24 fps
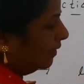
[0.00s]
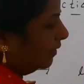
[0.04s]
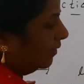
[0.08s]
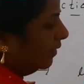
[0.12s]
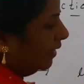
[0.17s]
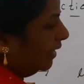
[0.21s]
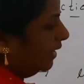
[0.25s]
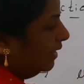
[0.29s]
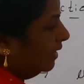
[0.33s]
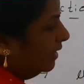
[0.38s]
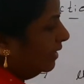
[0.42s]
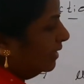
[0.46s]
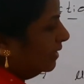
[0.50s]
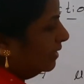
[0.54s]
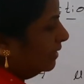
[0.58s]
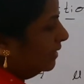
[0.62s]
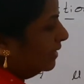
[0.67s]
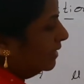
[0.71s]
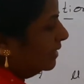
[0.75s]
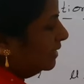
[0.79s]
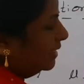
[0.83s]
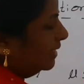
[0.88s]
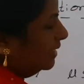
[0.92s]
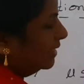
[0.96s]
Okay,
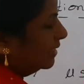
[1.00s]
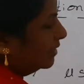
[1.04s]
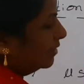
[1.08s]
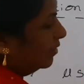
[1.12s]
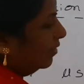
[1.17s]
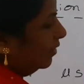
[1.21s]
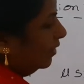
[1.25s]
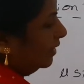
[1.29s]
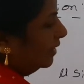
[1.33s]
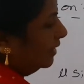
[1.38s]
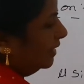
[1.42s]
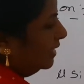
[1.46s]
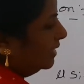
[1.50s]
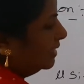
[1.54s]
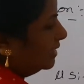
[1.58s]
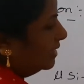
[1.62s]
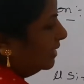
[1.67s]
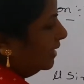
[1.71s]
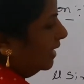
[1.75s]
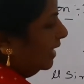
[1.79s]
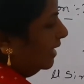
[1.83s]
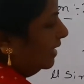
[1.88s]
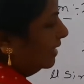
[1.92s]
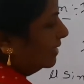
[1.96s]
this is called the
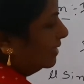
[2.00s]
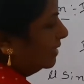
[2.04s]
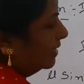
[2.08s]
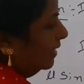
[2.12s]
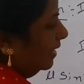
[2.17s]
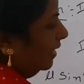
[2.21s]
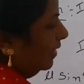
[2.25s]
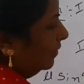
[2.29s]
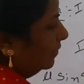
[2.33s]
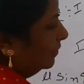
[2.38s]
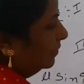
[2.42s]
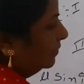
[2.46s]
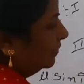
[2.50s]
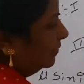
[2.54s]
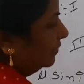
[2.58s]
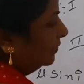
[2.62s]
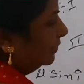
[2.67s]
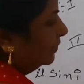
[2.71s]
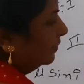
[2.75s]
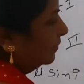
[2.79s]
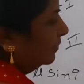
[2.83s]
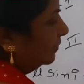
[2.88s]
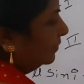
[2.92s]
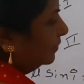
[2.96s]
Snell's law.
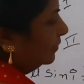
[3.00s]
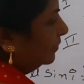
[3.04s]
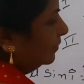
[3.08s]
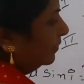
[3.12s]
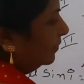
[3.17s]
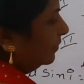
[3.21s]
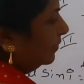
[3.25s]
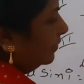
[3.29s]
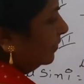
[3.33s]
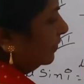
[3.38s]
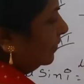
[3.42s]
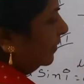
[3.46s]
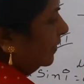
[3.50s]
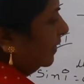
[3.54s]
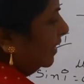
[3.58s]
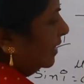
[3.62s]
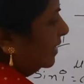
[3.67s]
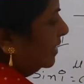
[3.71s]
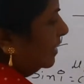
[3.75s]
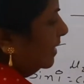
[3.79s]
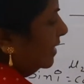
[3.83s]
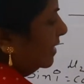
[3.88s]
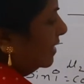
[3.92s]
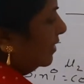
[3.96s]

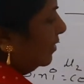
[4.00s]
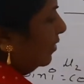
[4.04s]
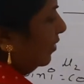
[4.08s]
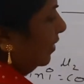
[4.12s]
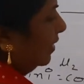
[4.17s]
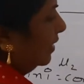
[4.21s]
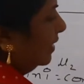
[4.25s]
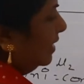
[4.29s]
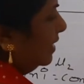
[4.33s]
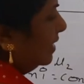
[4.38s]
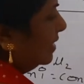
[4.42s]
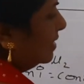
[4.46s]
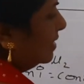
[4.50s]
This is called the